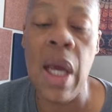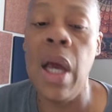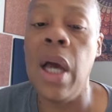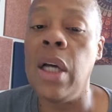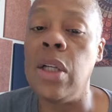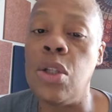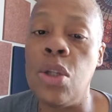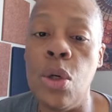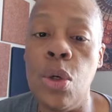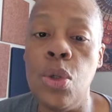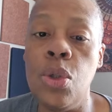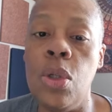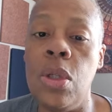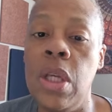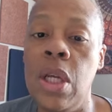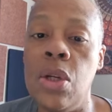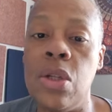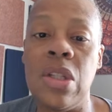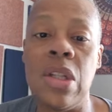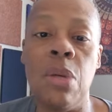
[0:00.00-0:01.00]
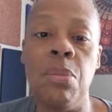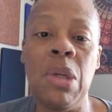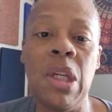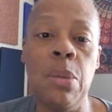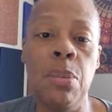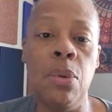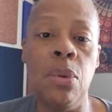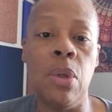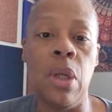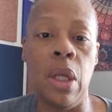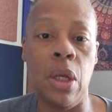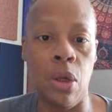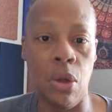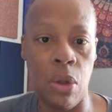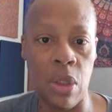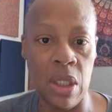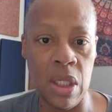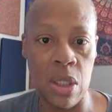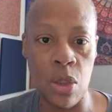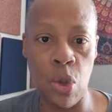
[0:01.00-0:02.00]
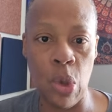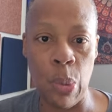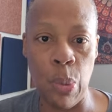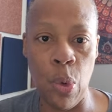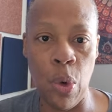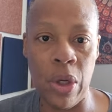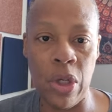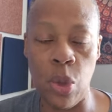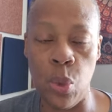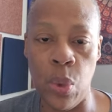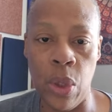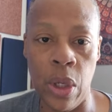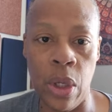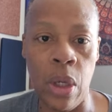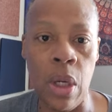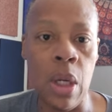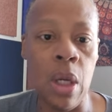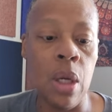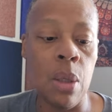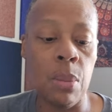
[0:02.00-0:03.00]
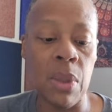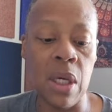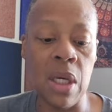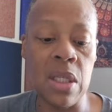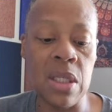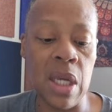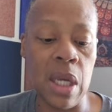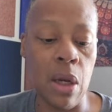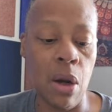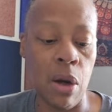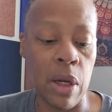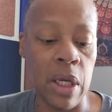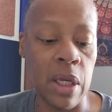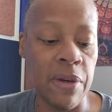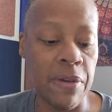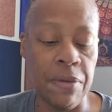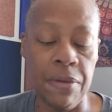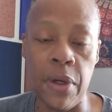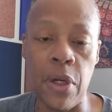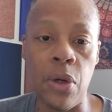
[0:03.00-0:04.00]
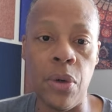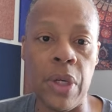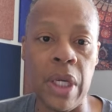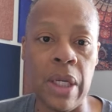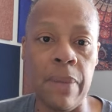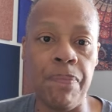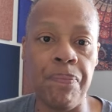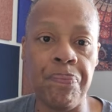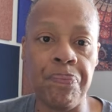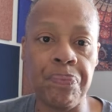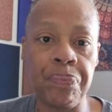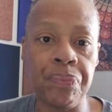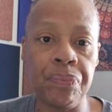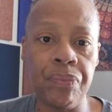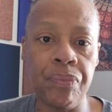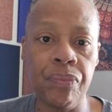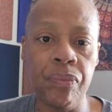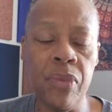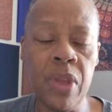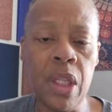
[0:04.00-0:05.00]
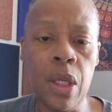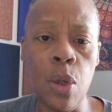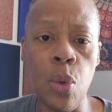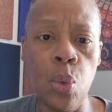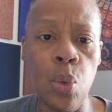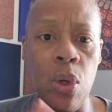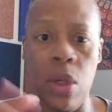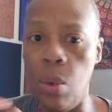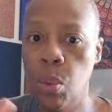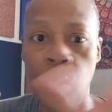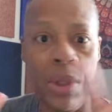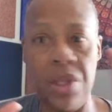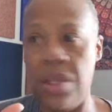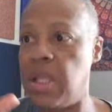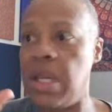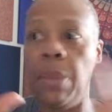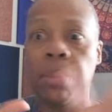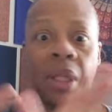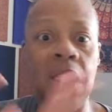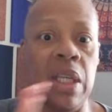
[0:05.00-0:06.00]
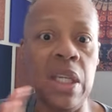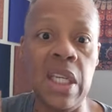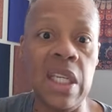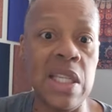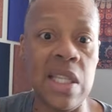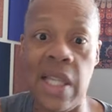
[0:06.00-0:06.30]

I told you there are some people that are going to get to a point to where, because they are interfering with something in these